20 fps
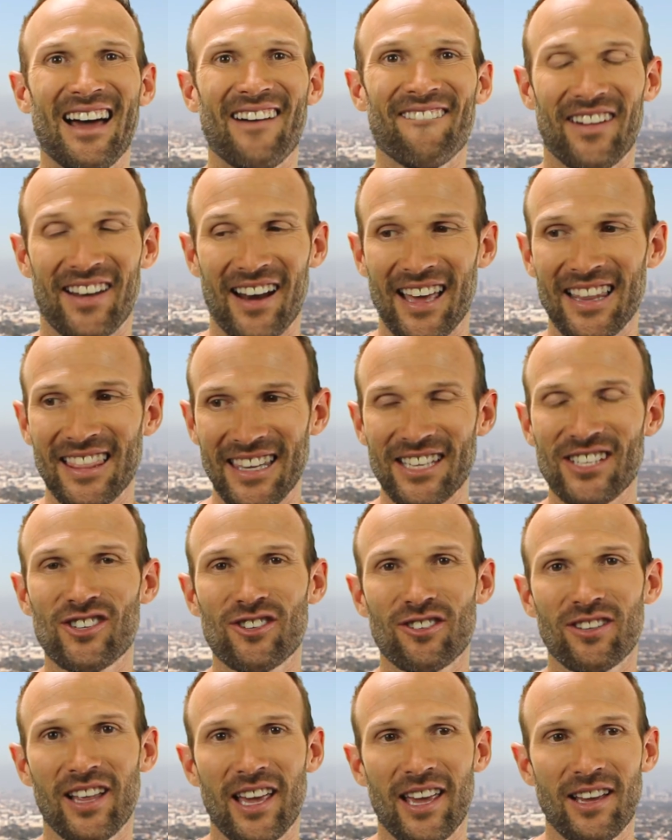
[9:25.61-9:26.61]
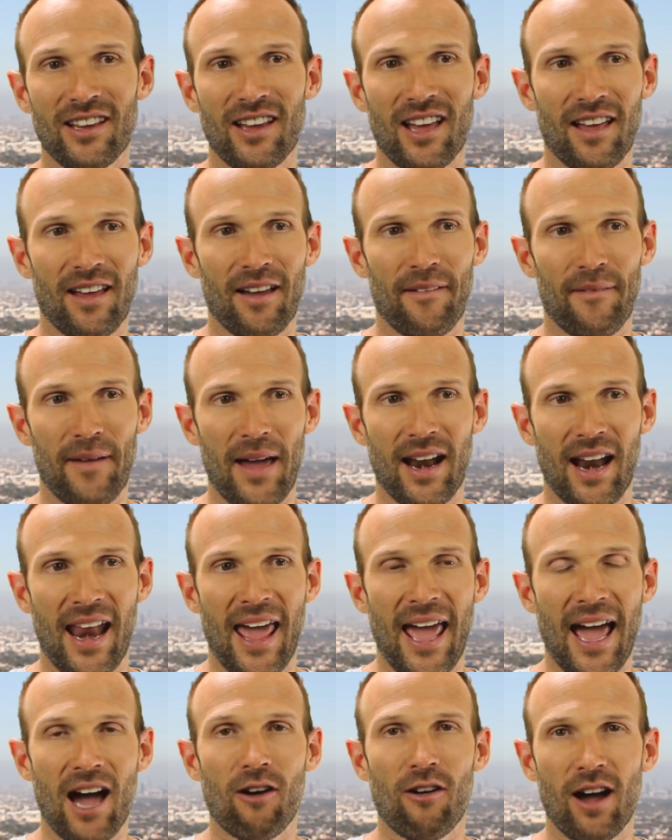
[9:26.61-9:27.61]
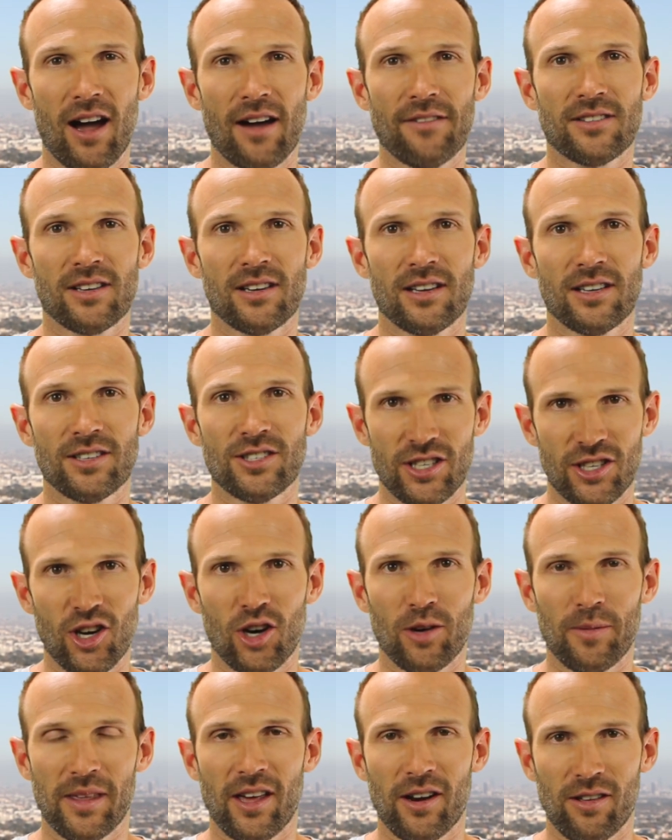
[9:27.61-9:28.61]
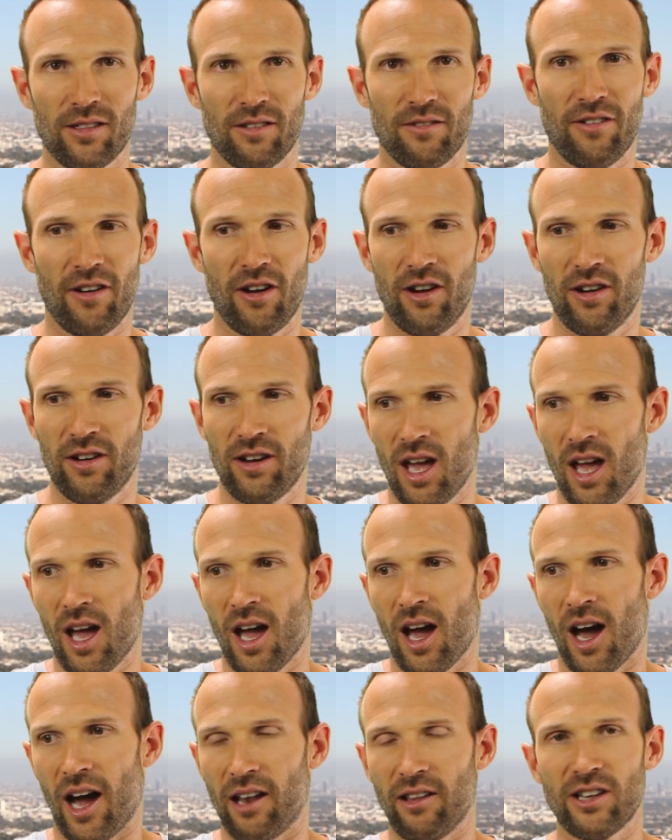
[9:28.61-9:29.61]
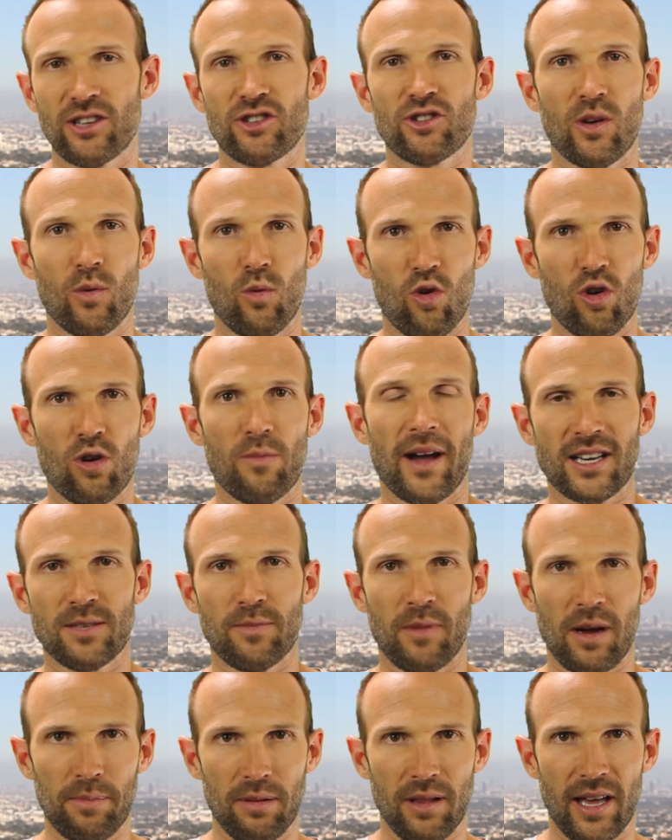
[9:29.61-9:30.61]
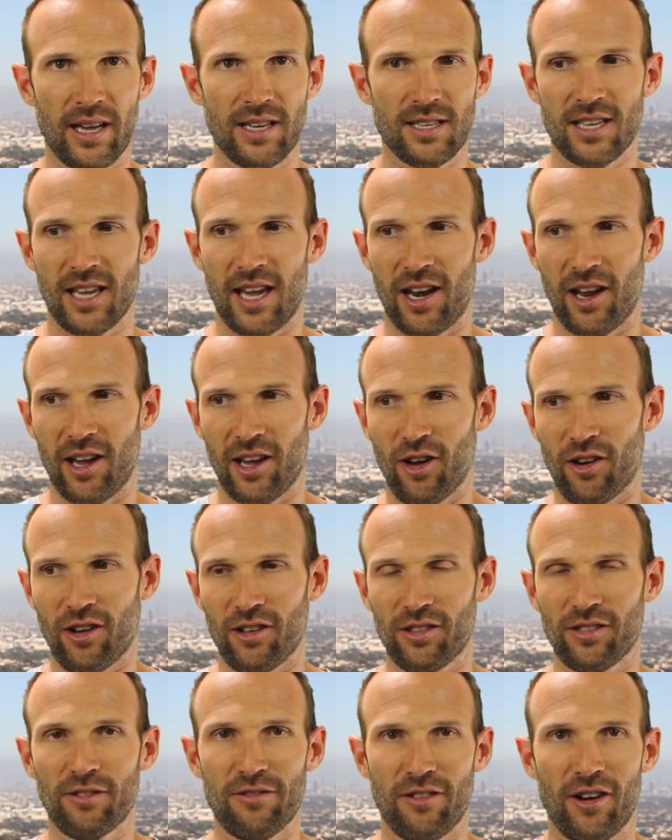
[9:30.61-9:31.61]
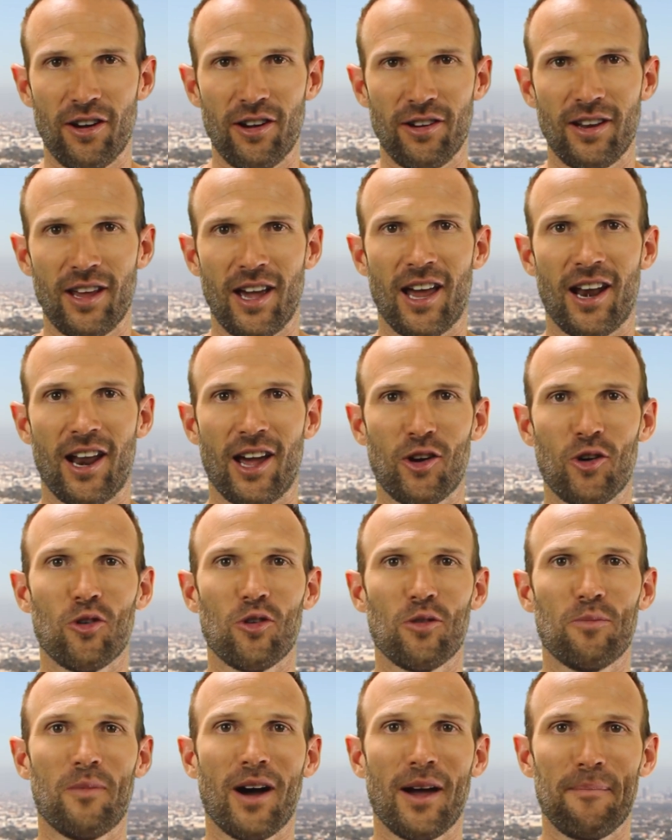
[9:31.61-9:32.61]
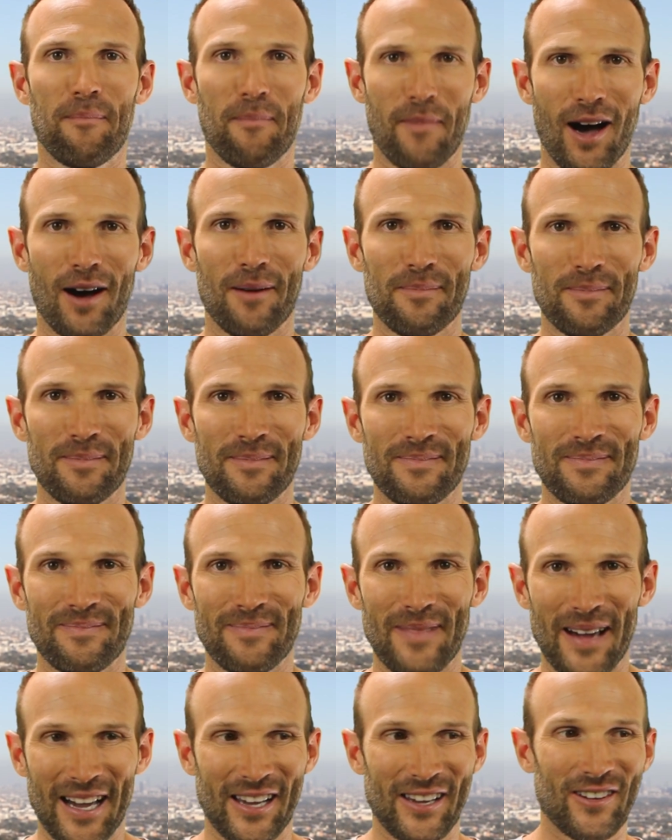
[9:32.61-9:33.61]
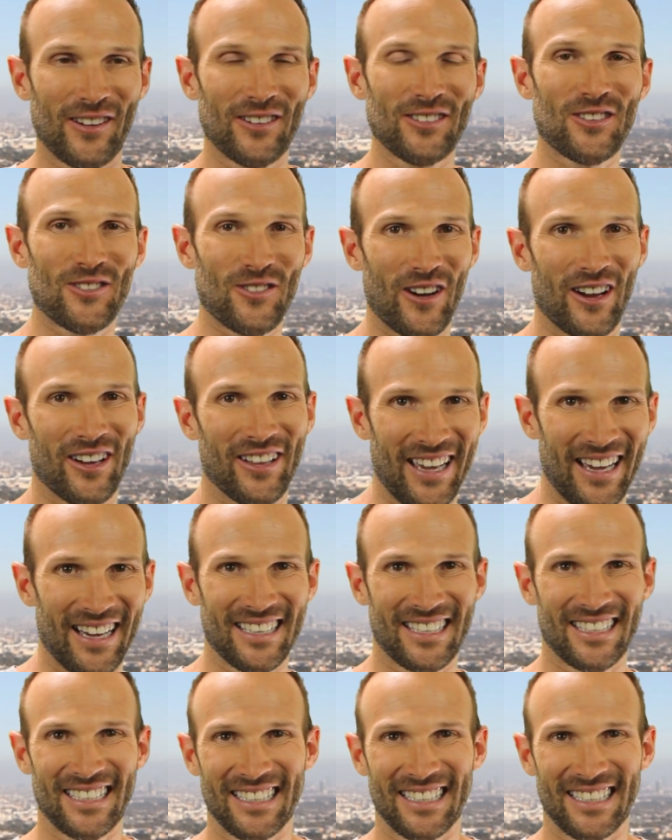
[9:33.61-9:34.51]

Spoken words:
But I literally, about an hour after she told me that on the phone, I literally walked back to my place and I got on the phone and I called my mum back in Australia.